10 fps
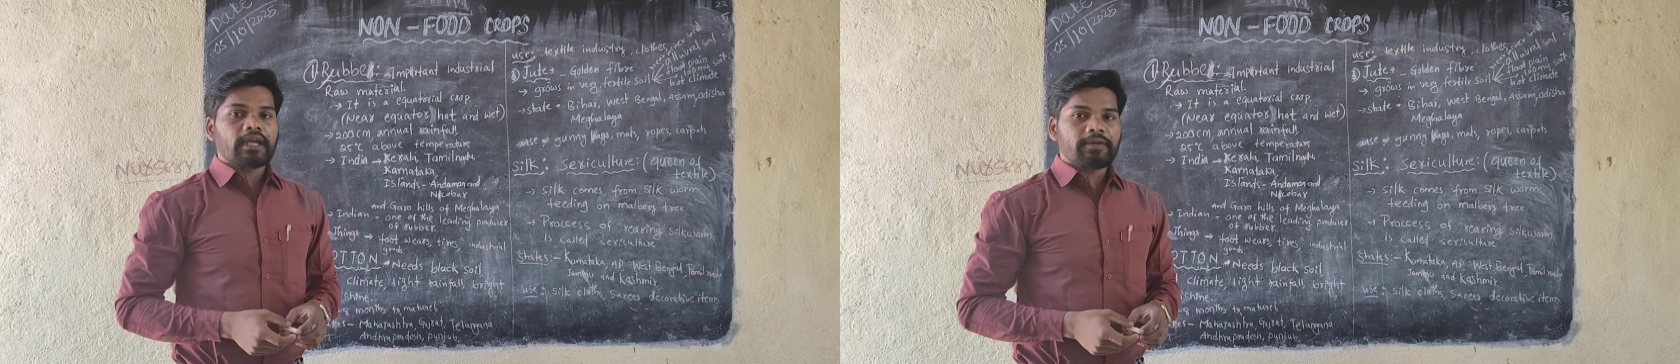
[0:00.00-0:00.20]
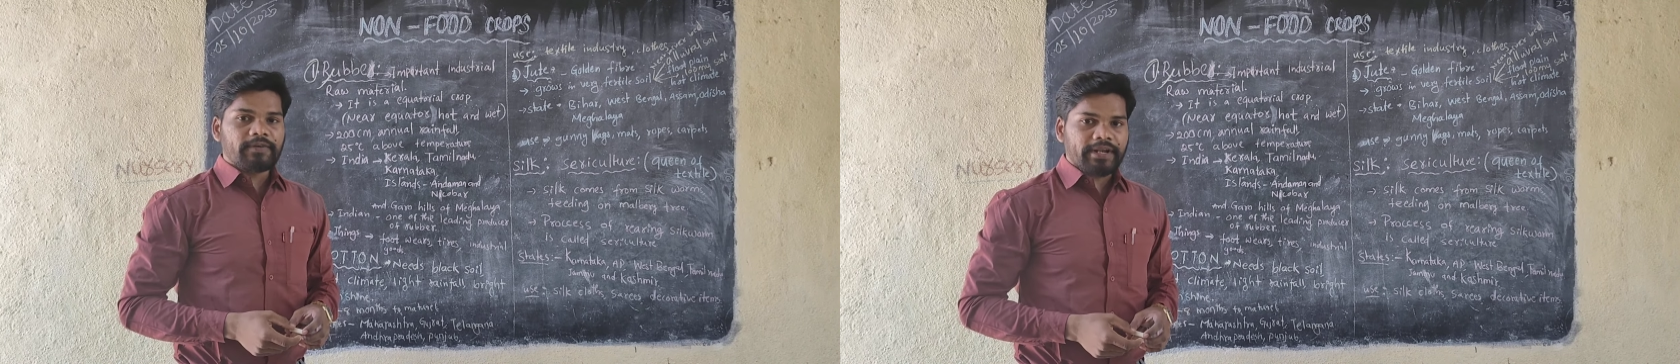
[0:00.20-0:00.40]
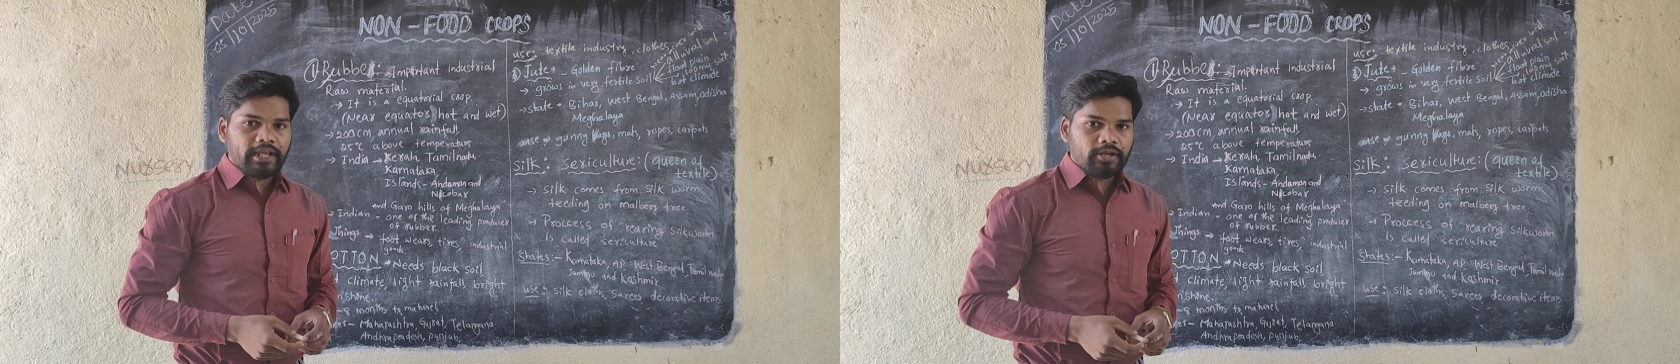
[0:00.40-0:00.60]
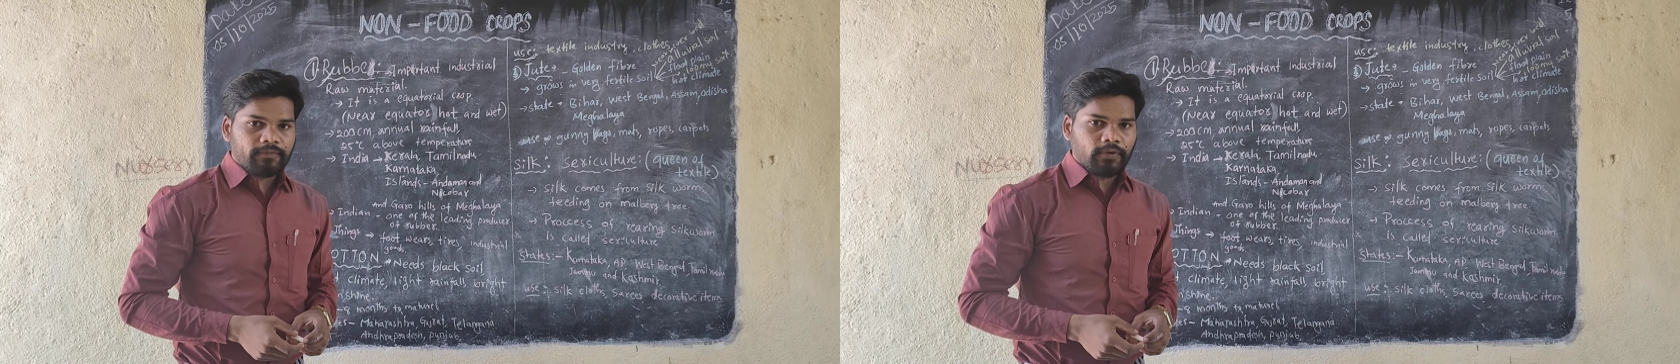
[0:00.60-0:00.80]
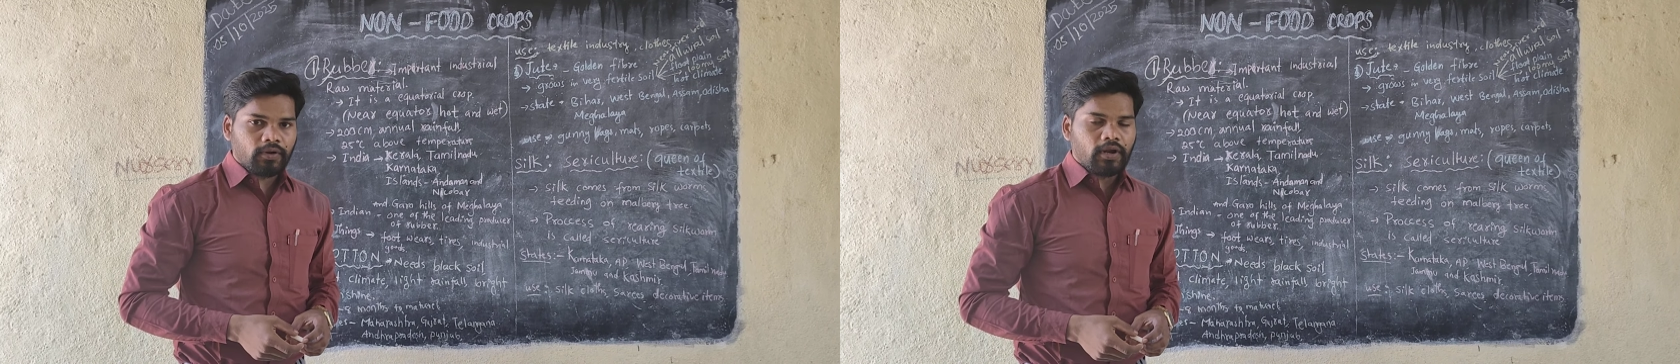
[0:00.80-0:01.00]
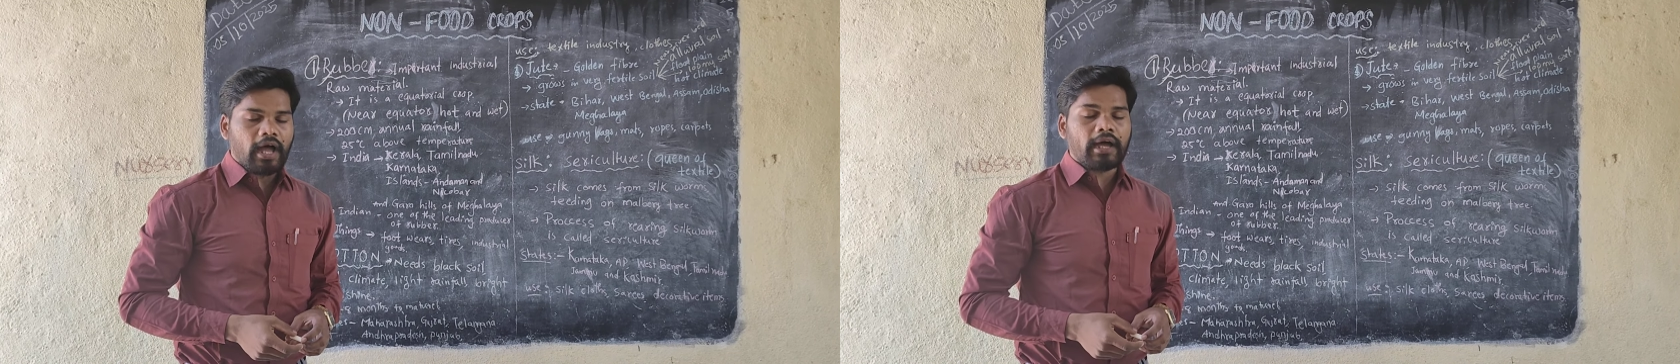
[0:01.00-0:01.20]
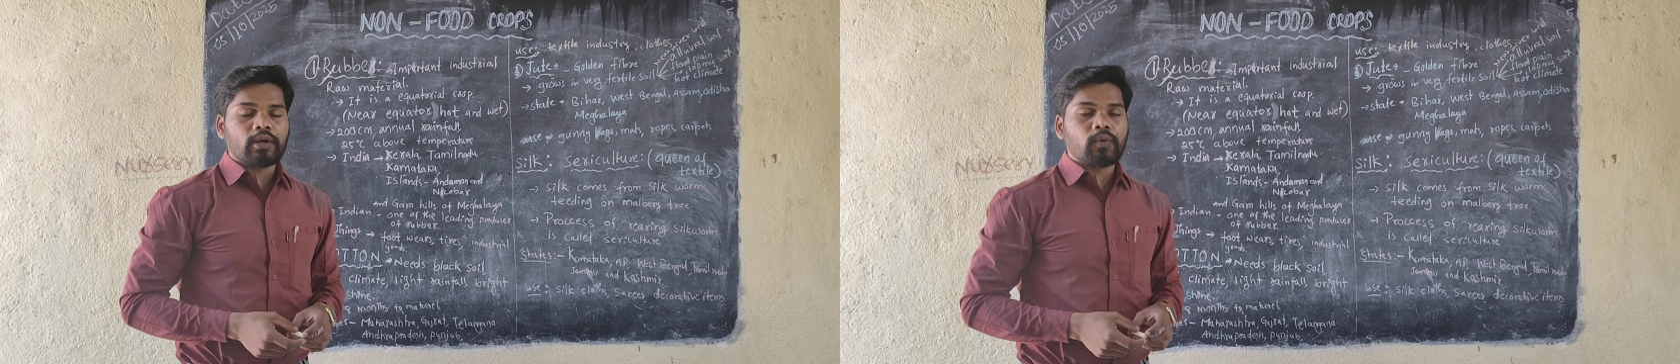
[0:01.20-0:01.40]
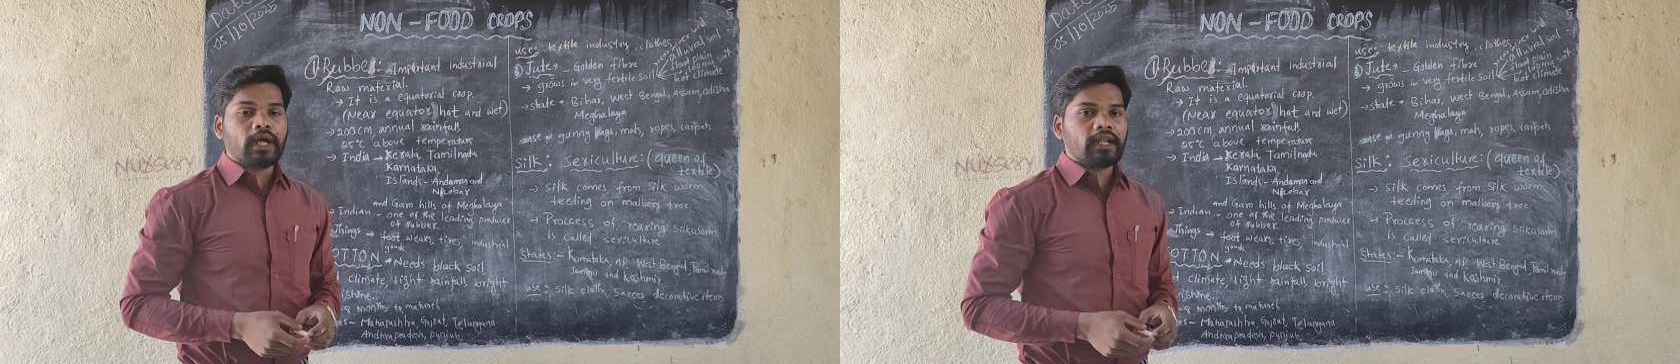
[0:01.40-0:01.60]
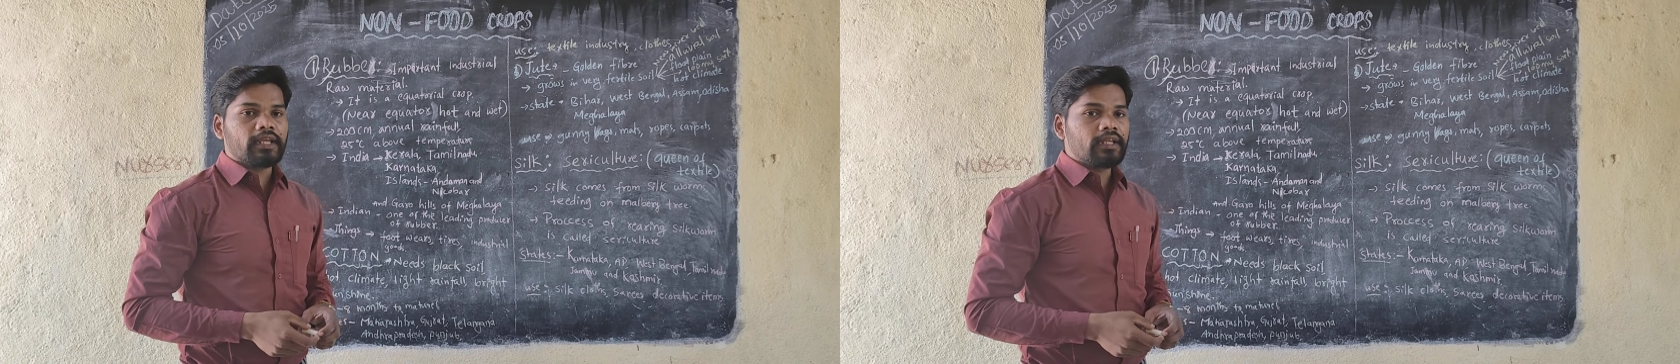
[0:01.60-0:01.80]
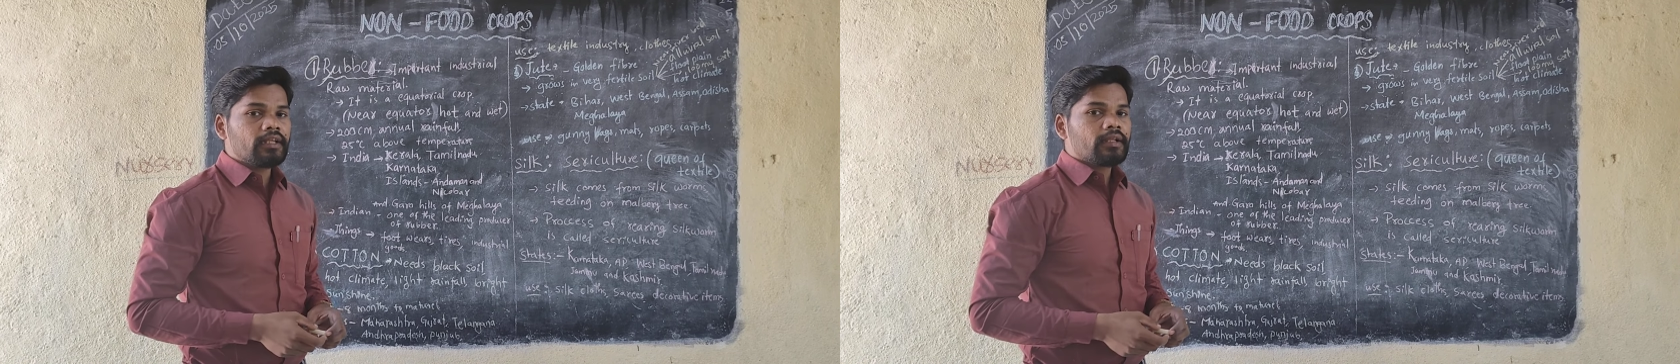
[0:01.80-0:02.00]
heavy rainfall
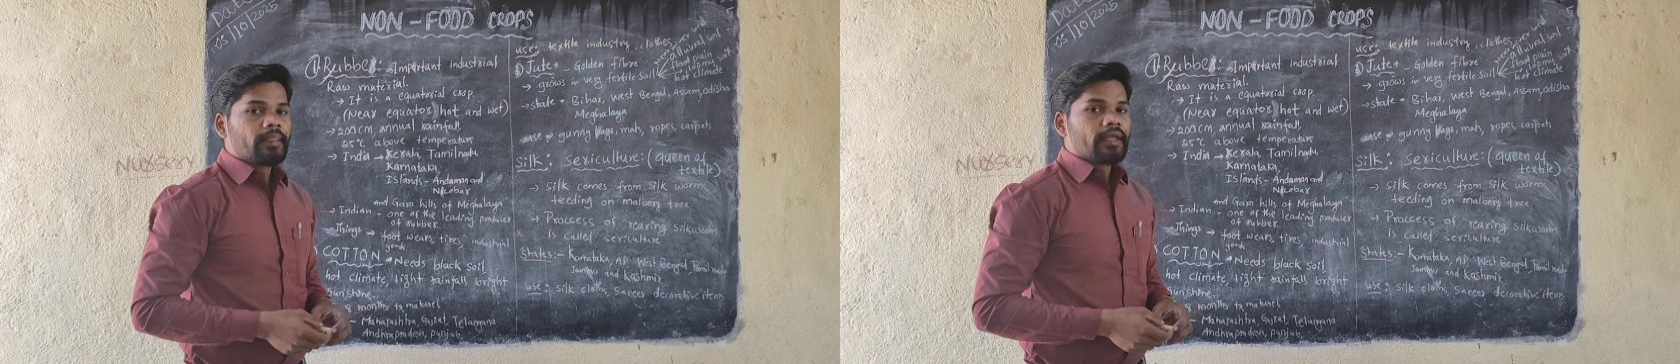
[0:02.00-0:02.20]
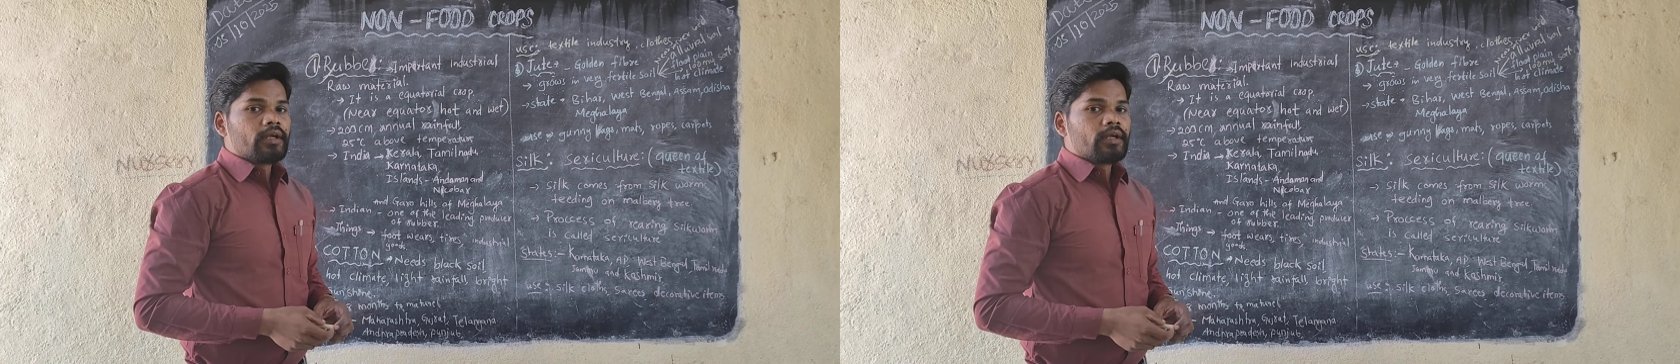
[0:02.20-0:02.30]
annually,